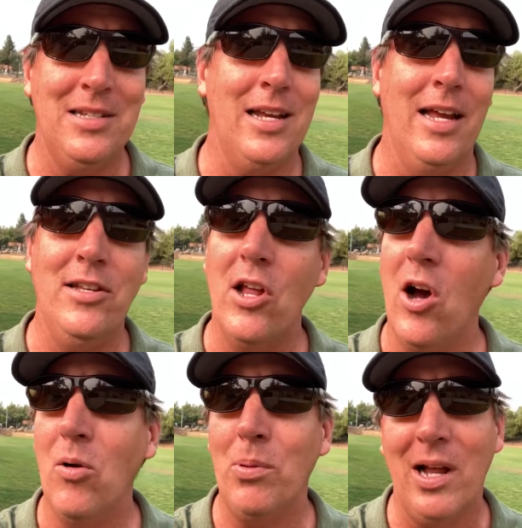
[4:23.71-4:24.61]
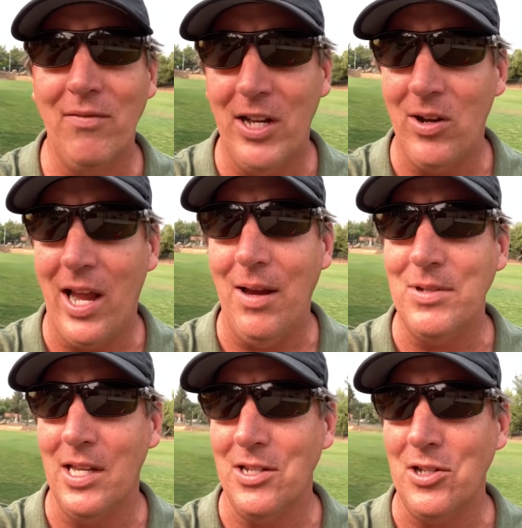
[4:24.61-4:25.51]
say, "No playing video games
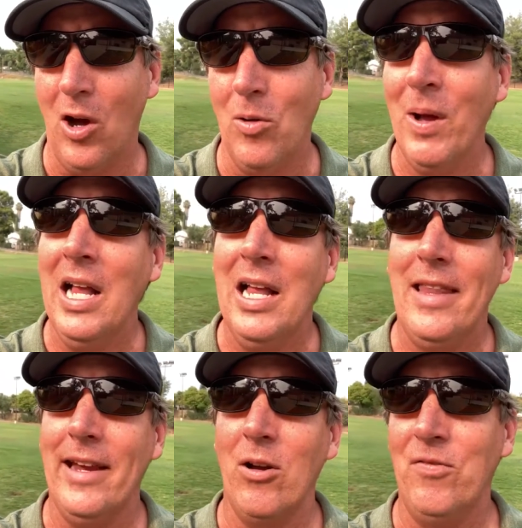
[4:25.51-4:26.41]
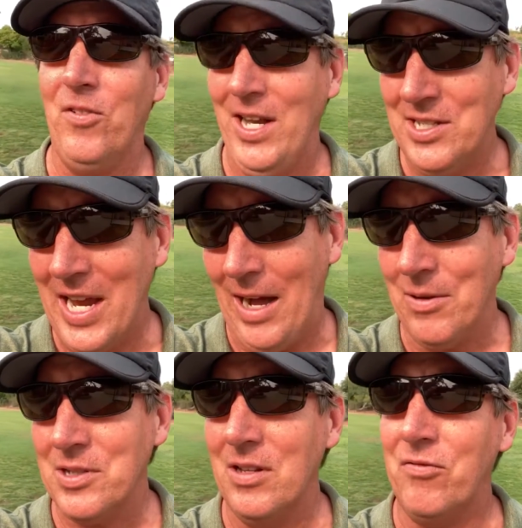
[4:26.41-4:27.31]
in this home." And they go to a friend's
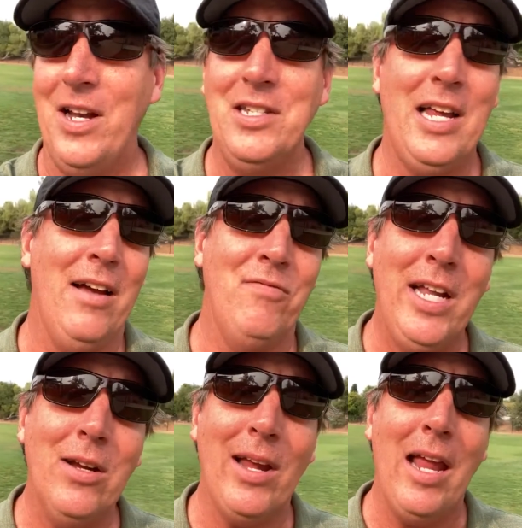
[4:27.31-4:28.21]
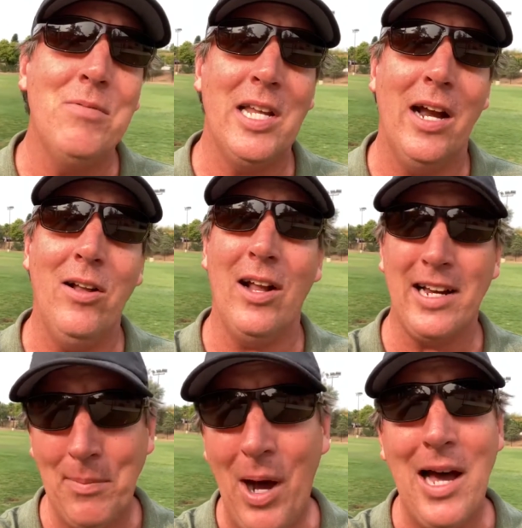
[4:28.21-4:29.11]
house and the friends have video games there and they're like,
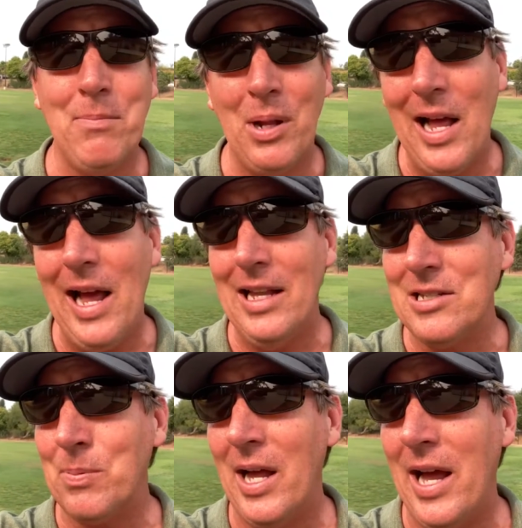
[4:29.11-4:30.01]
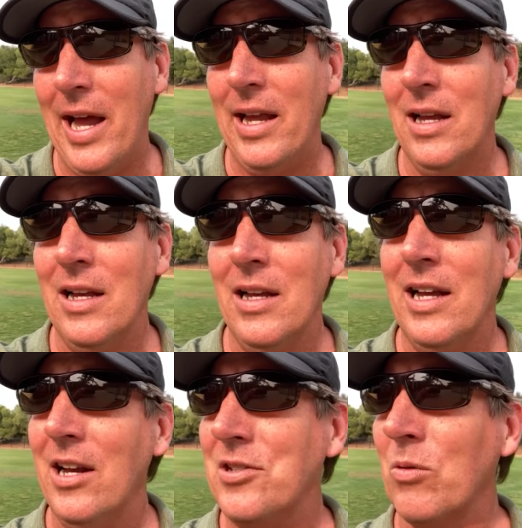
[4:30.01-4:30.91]
"Come on, play, let's play.
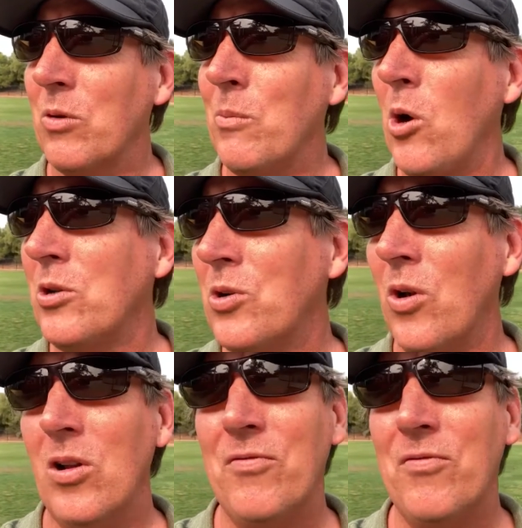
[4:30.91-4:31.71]
Here's the remote controller